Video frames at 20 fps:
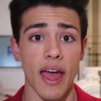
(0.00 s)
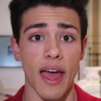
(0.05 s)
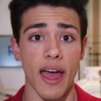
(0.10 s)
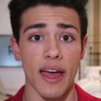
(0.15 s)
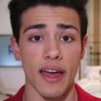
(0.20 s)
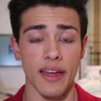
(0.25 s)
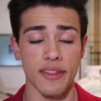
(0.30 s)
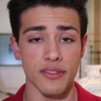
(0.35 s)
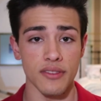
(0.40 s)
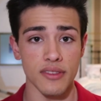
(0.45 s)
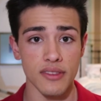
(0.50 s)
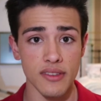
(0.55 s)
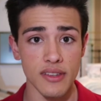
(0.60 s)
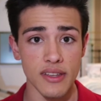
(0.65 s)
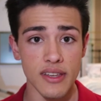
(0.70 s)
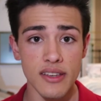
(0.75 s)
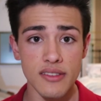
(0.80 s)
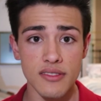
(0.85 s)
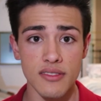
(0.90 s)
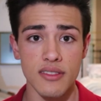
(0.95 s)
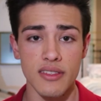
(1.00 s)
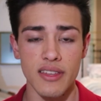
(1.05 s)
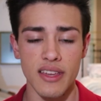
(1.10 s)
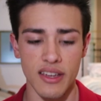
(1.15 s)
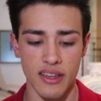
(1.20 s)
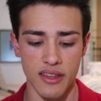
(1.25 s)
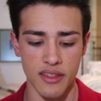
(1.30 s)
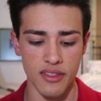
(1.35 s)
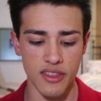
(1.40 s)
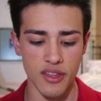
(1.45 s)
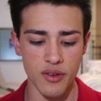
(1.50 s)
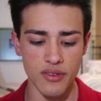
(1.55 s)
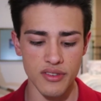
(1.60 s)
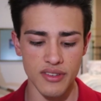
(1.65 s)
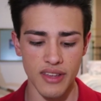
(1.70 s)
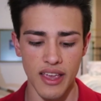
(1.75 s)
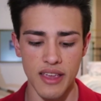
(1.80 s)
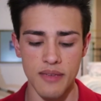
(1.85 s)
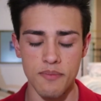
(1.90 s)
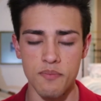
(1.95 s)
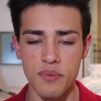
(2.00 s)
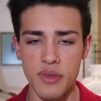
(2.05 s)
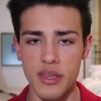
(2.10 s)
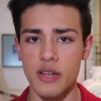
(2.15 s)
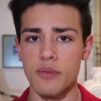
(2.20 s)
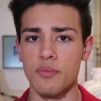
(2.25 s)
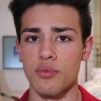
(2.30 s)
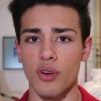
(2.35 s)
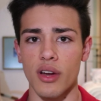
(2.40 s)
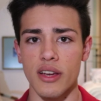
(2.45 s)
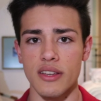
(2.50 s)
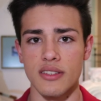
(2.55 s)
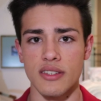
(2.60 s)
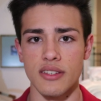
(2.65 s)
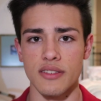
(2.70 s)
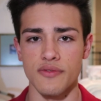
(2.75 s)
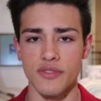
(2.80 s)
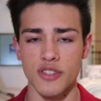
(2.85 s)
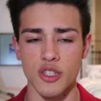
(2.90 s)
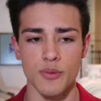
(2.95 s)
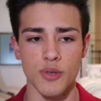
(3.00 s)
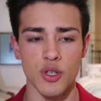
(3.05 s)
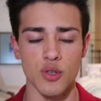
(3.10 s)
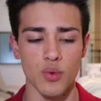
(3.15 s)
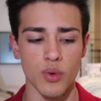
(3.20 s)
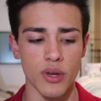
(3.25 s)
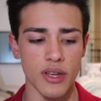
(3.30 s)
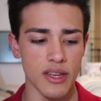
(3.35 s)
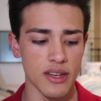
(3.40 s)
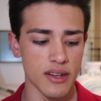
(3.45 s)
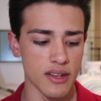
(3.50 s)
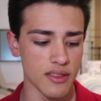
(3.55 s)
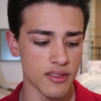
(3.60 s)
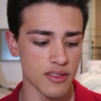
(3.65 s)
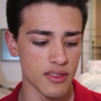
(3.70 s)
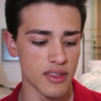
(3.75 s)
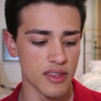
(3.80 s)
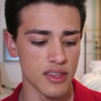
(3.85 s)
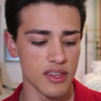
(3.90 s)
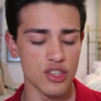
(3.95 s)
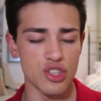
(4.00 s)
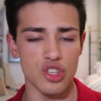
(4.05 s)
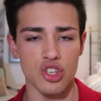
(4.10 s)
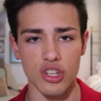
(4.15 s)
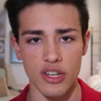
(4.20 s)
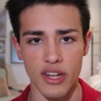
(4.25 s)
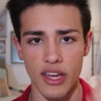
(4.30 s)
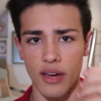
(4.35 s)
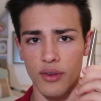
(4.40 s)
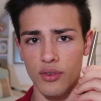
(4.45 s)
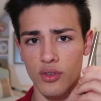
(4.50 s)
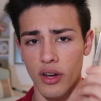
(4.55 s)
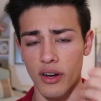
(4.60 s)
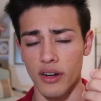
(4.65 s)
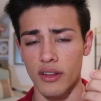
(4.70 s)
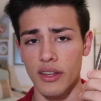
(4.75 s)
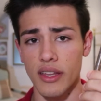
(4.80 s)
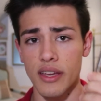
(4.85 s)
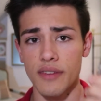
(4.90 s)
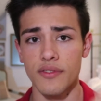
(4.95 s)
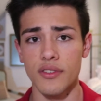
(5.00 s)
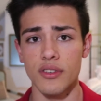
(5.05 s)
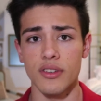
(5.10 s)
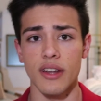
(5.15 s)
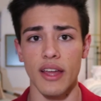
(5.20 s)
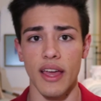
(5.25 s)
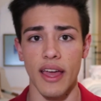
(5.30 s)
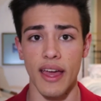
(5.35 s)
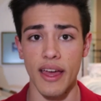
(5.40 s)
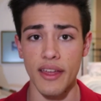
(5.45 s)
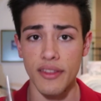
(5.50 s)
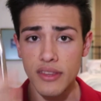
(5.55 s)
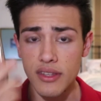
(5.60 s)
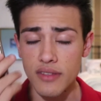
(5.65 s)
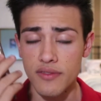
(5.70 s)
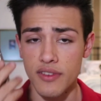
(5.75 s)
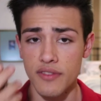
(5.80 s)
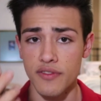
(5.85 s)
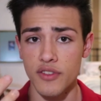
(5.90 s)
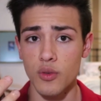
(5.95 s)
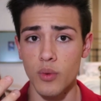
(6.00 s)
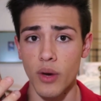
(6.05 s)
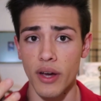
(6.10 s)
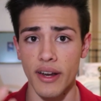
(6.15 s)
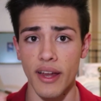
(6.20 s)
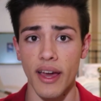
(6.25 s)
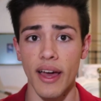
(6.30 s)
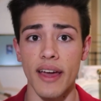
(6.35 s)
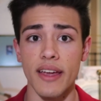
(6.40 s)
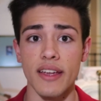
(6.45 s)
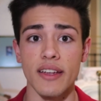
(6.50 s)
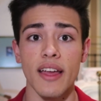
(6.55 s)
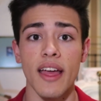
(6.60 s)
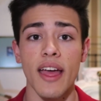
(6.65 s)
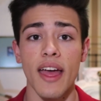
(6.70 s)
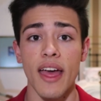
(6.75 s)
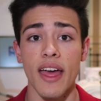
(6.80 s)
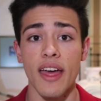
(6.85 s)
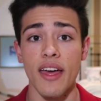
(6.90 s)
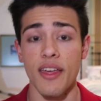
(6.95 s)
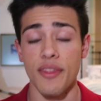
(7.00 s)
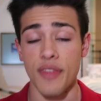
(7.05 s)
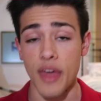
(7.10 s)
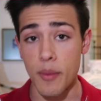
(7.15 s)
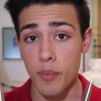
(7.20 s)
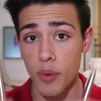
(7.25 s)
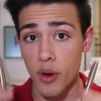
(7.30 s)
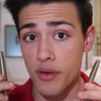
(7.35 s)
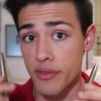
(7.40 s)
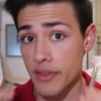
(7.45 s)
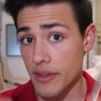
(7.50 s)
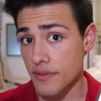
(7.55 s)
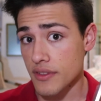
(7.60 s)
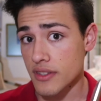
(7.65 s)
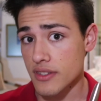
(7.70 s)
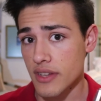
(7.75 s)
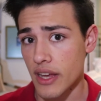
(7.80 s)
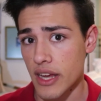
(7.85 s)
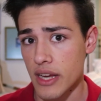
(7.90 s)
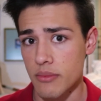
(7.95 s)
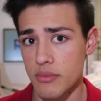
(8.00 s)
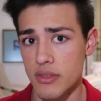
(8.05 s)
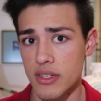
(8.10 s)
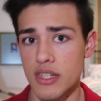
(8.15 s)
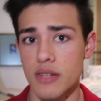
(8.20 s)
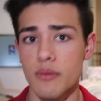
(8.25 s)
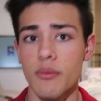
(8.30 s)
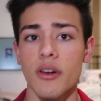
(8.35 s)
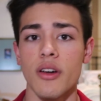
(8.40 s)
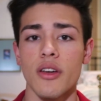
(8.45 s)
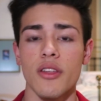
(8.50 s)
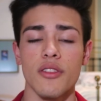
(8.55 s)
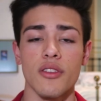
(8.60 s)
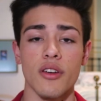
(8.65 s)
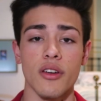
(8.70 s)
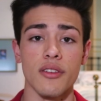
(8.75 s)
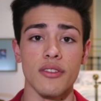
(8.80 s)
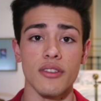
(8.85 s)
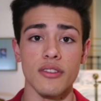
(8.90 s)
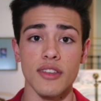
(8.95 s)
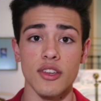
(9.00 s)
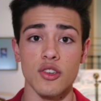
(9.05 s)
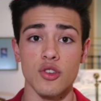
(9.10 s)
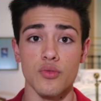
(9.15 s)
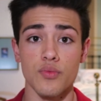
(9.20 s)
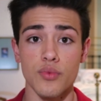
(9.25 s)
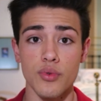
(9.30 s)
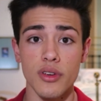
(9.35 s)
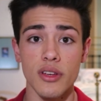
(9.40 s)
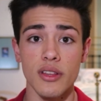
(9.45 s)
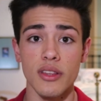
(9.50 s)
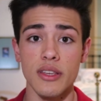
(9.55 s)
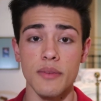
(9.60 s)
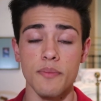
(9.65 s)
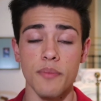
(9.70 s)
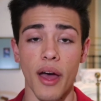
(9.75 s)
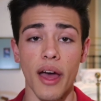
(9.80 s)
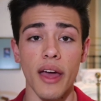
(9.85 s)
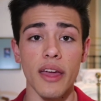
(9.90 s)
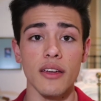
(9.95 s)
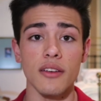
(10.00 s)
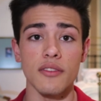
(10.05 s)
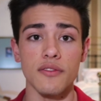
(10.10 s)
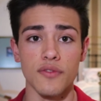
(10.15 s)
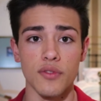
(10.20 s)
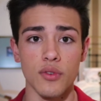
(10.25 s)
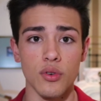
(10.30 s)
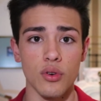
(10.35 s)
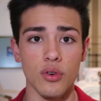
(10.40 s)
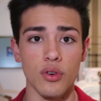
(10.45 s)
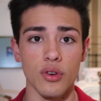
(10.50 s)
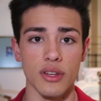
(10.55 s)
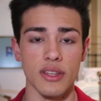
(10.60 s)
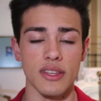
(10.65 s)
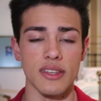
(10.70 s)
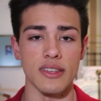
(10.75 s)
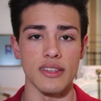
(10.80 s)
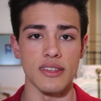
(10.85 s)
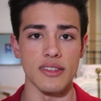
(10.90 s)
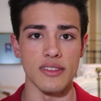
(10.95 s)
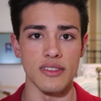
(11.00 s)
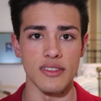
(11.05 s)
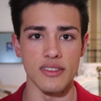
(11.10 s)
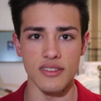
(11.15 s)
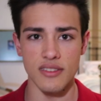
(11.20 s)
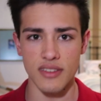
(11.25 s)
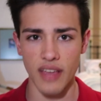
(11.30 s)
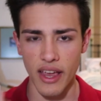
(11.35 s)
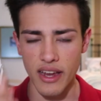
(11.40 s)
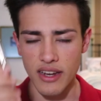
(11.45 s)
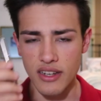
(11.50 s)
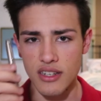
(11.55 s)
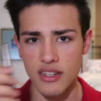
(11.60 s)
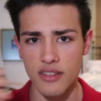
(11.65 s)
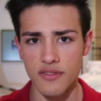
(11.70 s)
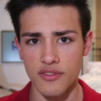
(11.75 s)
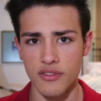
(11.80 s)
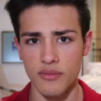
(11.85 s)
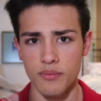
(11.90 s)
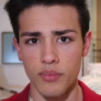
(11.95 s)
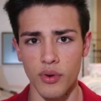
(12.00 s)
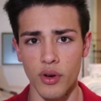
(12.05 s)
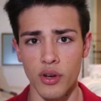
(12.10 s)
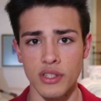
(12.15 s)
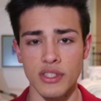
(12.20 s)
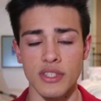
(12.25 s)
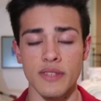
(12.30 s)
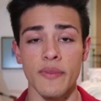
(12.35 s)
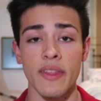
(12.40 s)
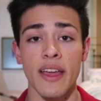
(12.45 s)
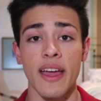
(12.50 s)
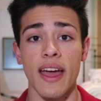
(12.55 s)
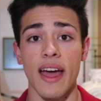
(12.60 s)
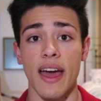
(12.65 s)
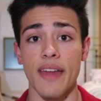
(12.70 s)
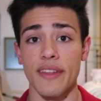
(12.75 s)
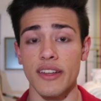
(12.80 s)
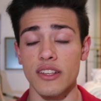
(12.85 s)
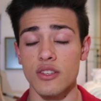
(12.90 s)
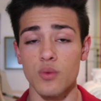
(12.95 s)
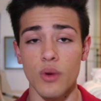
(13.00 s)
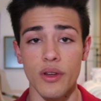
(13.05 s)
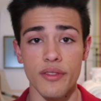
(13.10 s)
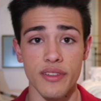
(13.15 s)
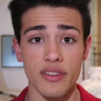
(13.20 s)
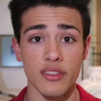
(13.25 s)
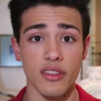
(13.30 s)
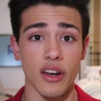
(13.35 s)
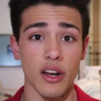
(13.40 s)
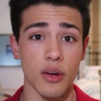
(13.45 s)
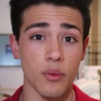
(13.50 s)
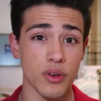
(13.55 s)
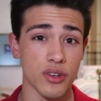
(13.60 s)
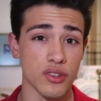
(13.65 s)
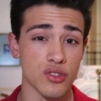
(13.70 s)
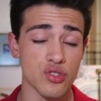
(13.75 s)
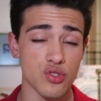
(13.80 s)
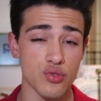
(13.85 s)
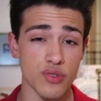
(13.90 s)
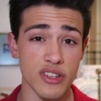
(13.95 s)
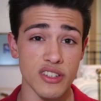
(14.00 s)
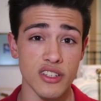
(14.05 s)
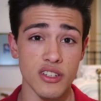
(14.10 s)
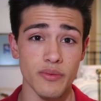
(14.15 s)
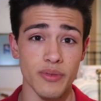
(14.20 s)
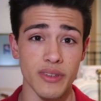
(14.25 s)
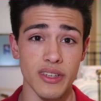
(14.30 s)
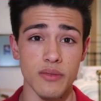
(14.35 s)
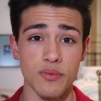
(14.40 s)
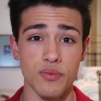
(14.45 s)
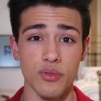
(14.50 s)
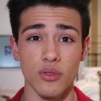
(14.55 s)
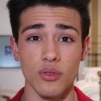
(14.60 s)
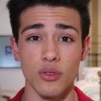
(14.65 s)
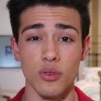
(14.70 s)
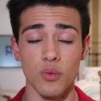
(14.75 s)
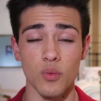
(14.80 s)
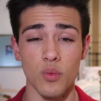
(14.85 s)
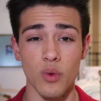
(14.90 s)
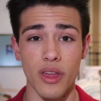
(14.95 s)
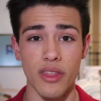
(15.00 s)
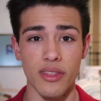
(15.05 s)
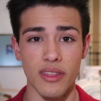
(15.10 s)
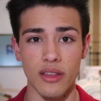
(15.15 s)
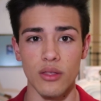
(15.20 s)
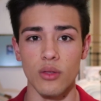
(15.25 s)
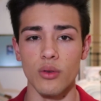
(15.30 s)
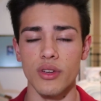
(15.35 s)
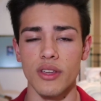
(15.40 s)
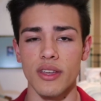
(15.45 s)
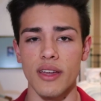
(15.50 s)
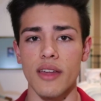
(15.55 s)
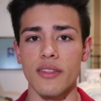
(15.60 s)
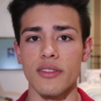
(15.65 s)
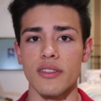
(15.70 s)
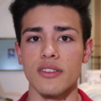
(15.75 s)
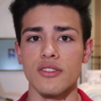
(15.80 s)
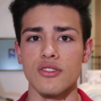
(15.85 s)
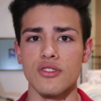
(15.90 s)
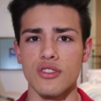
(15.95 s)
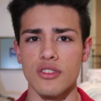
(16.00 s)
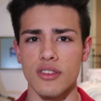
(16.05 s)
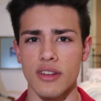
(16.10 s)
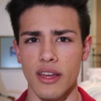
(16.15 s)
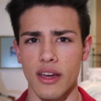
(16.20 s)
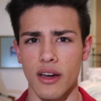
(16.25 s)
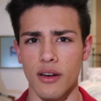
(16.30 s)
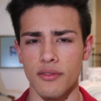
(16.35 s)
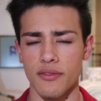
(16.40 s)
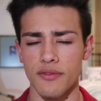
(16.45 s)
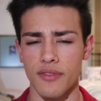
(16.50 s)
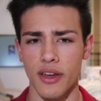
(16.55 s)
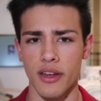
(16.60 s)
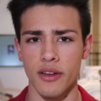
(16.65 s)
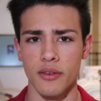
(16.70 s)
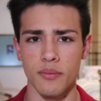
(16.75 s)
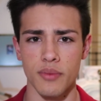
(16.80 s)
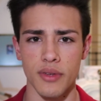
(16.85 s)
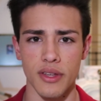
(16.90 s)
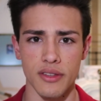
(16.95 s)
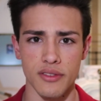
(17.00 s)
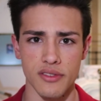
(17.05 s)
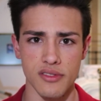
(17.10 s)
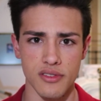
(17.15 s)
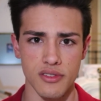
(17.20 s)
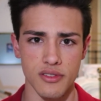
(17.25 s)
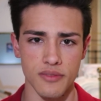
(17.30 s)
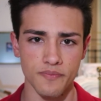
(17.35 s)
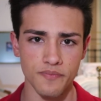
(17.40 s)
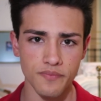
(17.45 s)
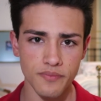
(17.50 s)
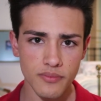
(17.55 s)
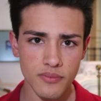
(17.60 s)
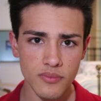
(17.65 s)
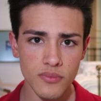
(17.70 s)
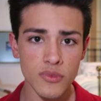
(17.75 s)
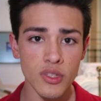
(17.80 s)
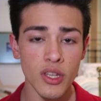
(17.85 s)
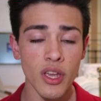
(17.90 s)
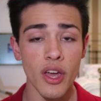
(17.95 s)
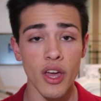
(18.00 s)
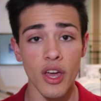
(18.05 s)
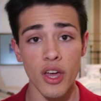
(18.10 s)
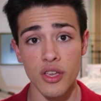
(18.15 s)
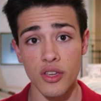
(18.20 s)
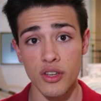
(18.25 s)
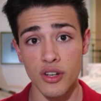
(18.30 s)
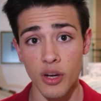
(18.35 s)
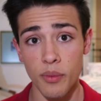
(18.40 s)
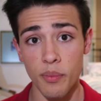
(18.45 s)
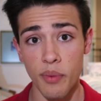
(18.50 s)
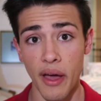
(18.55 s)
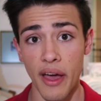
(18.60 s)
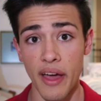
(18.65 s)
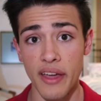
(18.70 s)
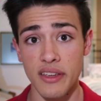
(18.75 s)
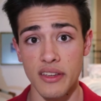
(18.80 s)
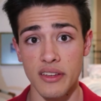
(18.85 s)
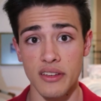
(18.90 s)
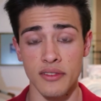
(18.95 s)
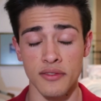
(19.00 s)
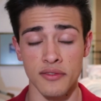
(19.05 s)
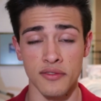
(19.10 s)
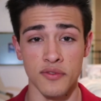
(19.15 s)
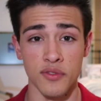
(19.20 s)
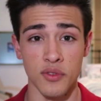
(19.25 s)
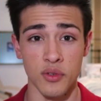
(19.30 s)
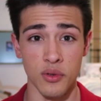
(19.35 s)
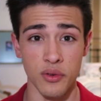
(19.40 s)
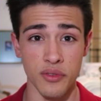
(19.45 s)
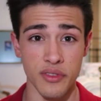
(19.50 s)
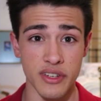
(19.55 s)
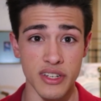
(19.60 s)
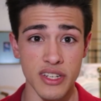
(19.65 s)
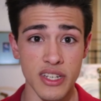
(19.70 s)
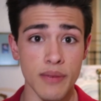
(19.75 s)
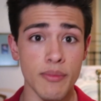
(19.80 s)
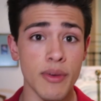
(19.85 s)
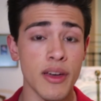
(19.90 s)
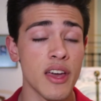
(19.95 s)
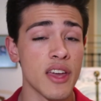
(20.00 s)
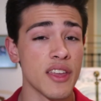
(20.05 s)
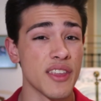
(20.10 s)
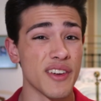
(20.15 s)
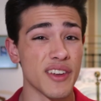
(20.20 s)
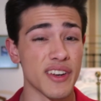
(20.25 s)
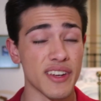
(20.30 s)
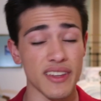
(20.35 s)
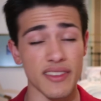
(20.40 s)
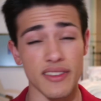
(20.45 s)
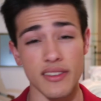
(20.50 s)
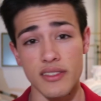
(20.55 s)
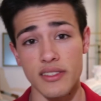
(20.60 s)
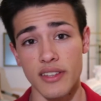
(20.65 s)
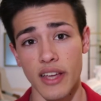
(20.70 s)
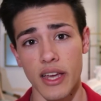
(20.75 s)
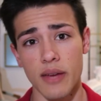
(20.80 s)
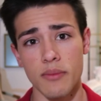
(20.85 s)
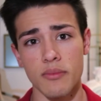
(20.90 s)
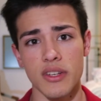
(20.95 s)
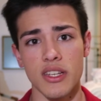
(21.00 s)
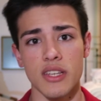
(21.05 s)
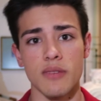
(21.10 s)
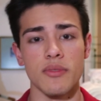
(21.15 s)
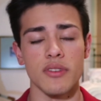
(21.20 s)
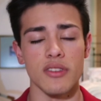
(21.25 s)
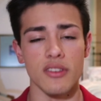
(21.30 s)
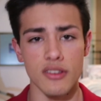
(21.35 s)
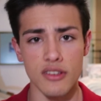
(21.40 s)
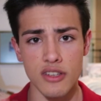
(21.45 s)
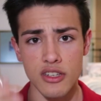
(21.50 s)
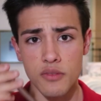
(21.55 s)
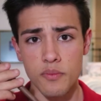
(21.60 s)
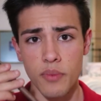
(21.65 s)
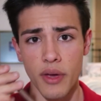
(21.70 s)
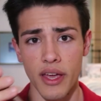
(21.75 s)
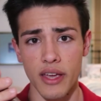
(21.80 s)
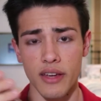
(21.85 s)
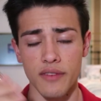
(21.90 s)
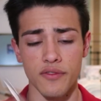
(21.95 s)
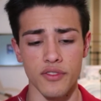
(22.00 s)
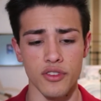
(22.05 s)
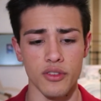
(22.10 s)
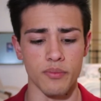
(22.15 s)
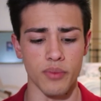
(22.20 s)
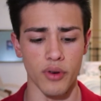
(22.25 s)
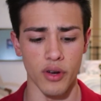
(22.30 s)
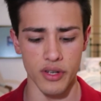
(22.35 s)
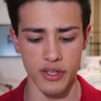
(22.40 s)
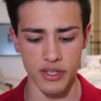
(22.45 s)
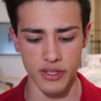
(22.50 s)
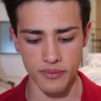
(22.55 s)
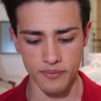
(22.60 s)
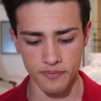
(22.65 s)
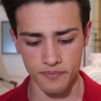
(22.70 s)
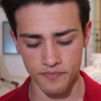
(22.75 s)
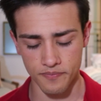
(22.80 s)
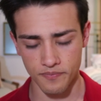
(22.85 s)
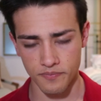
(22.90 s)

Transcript: And um, here's the thing, there is a big price difference between the Jinhao 911 and the 51A. They both have the same nib, the only thing that you're really paying for is a different body, and that's one thing that I want to stress to people when they're looking at these Jinhao fountain pens. You're not paying for the nib, you're going to get the same nib, you're just paying for the body.